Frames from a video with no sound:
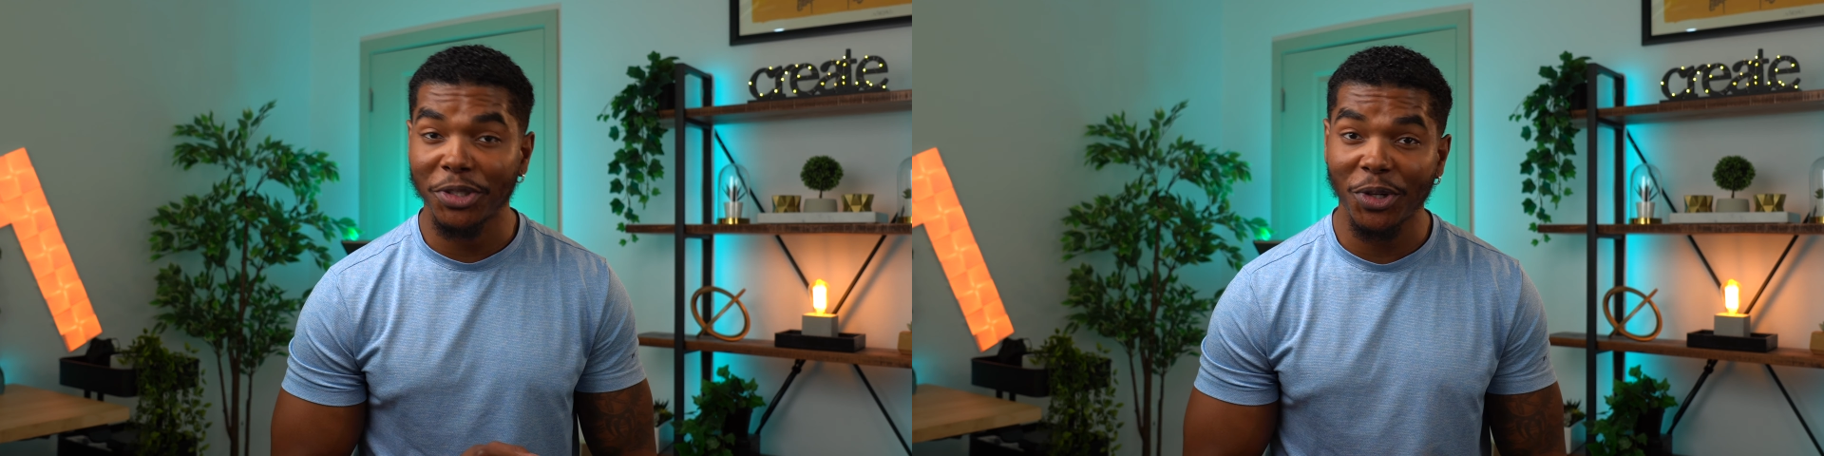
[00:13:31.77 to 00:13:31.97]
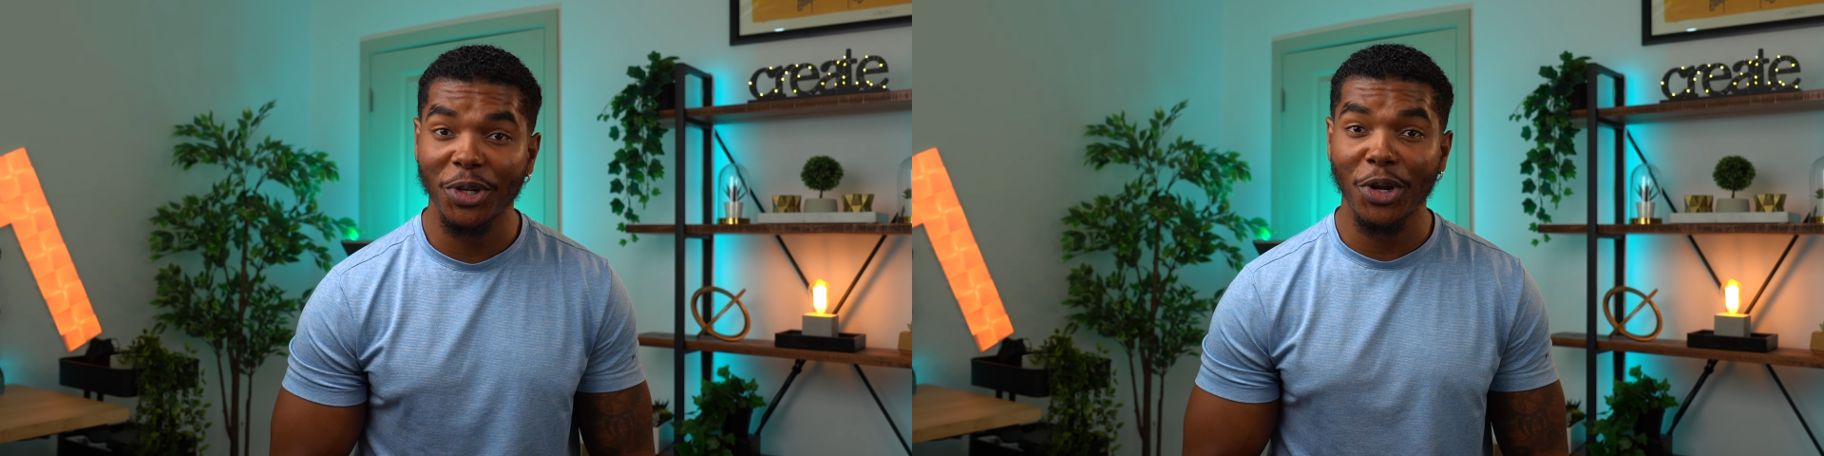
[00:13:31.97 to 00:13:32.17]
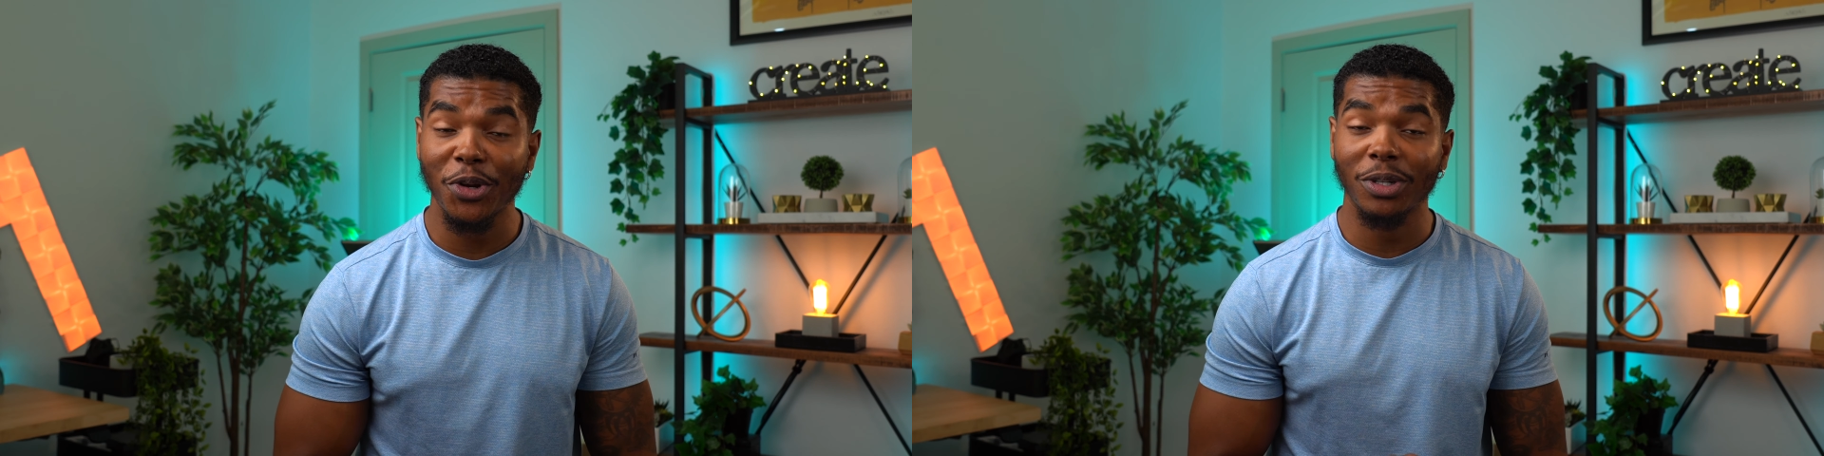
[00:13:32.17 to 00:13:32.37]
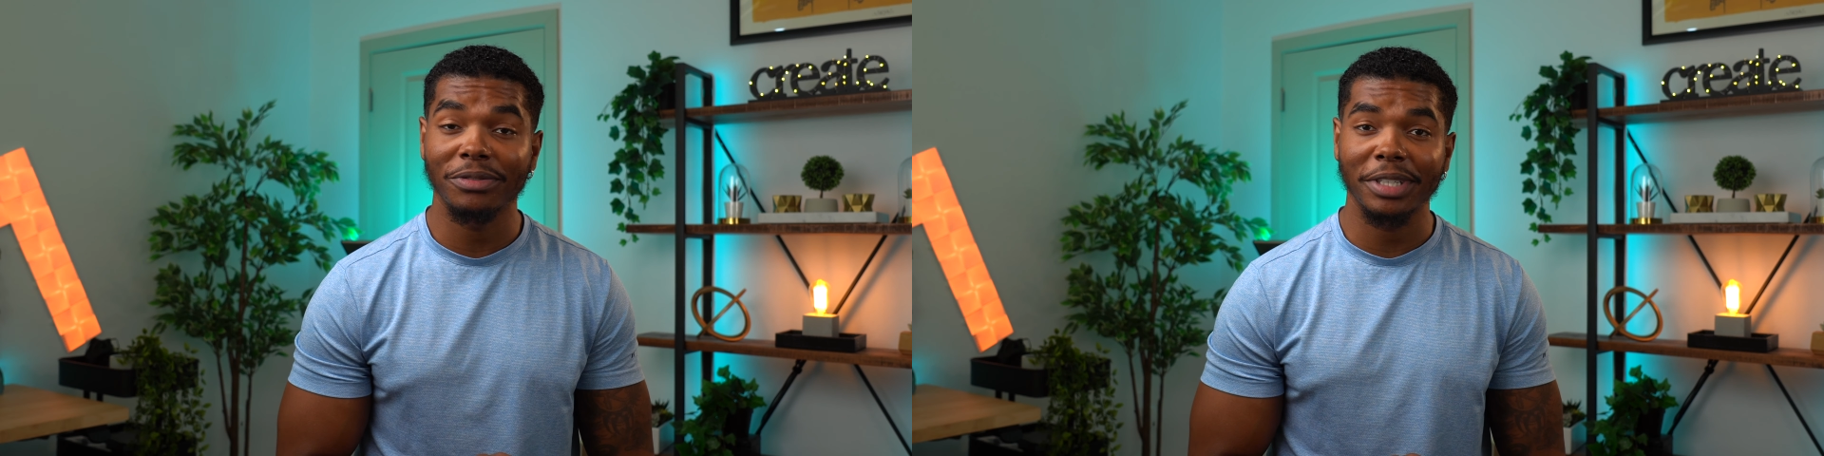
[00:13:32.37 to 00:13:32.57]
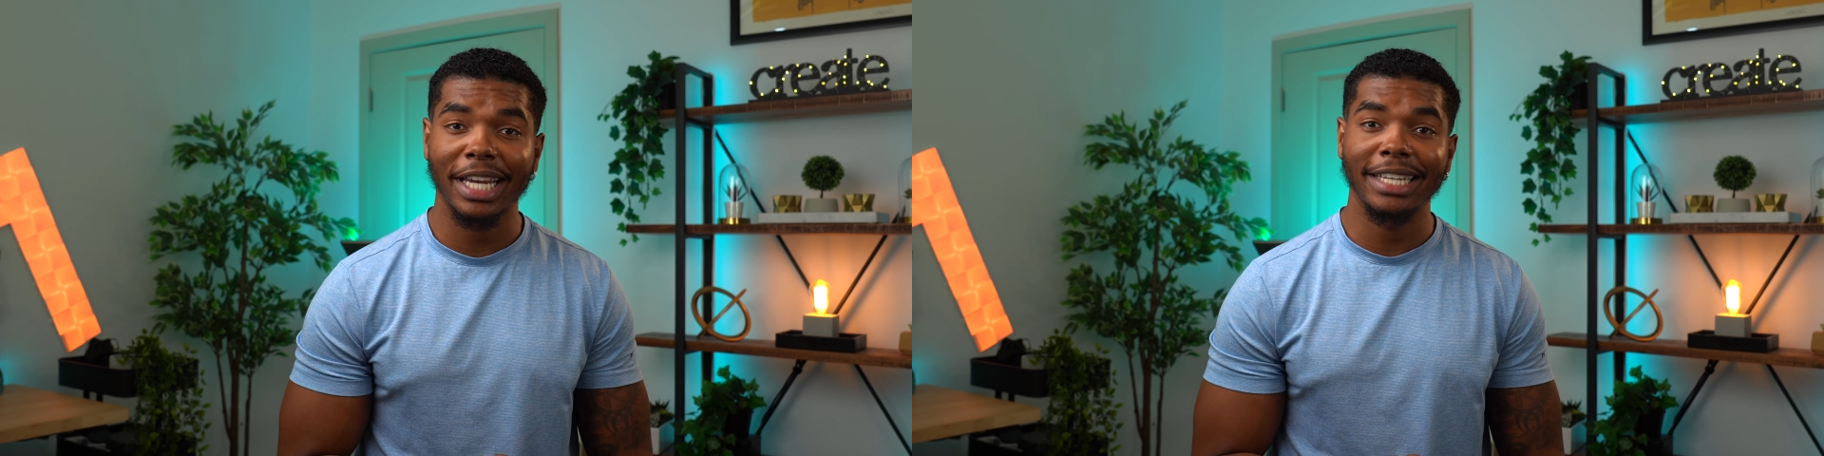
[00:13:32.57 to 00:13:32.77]
turn on
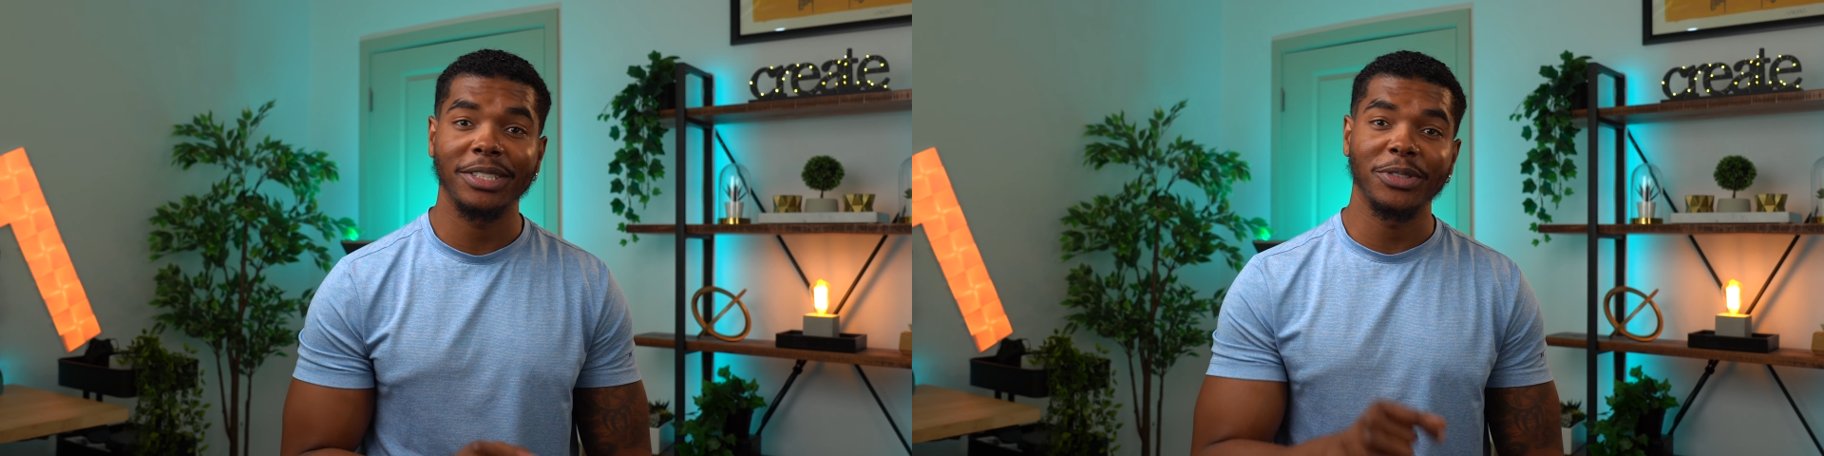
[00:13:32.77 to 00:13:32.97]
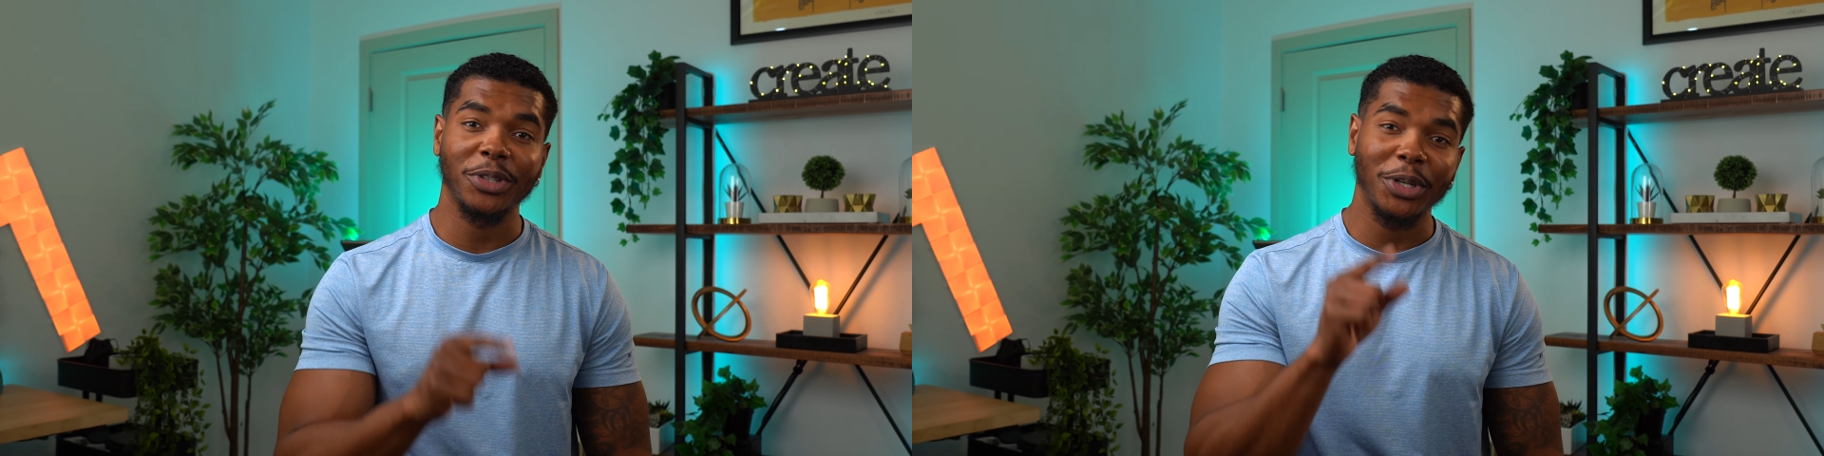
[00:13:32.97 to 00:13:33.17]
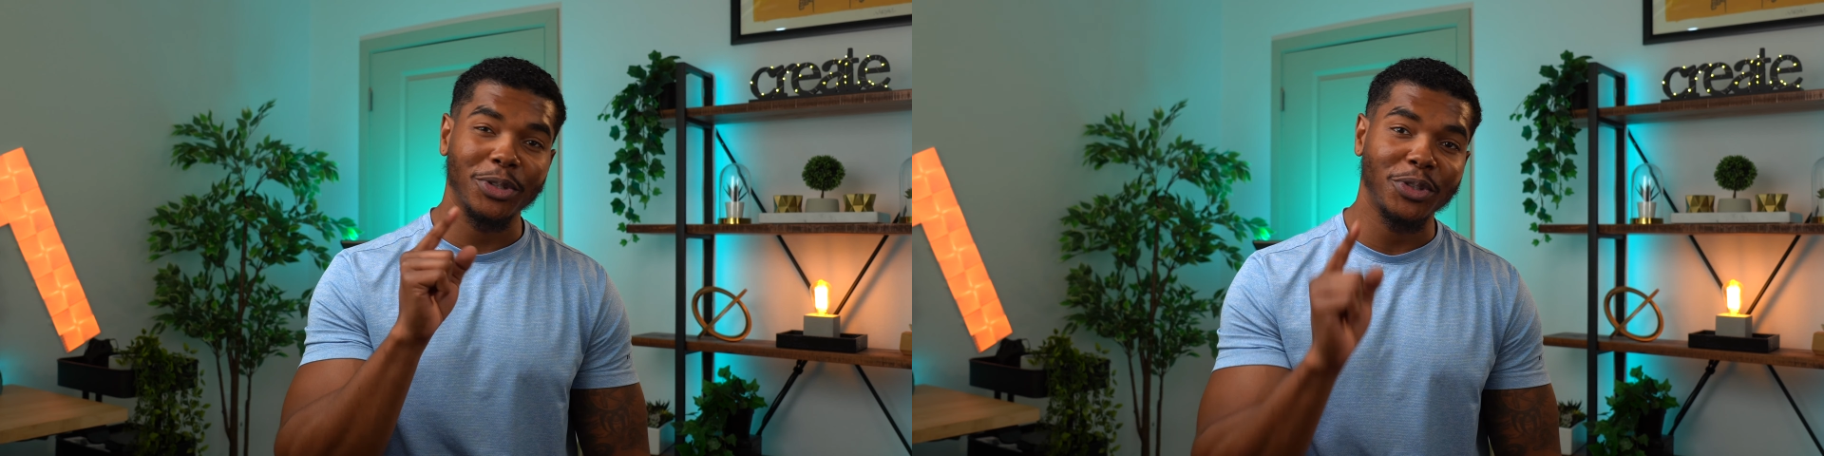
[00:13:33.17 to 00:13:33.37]
notifications so you